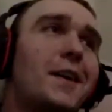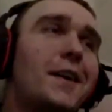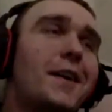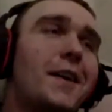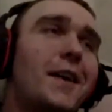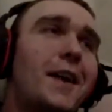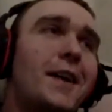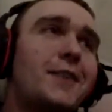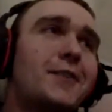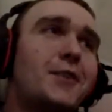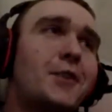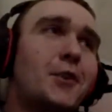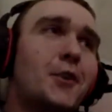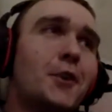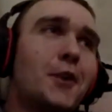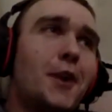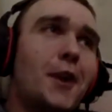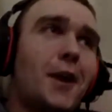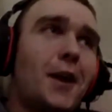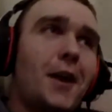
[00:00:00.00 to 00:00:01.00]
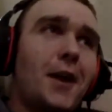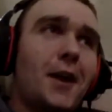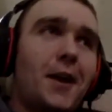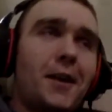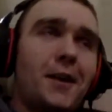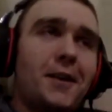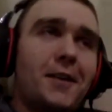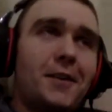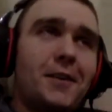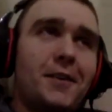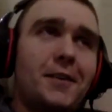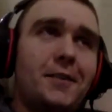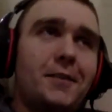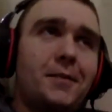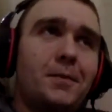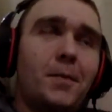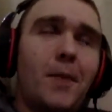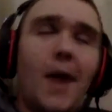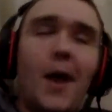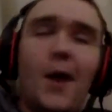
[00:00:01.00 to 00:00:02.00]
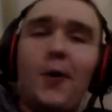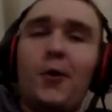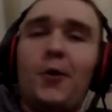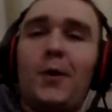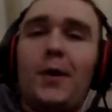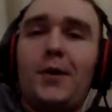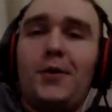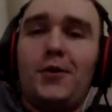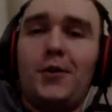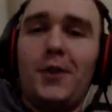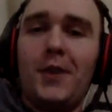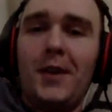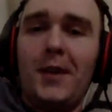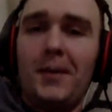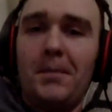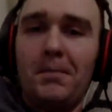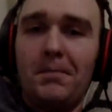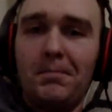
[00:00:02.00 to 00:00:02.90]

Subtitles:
That's her Power Ranger name.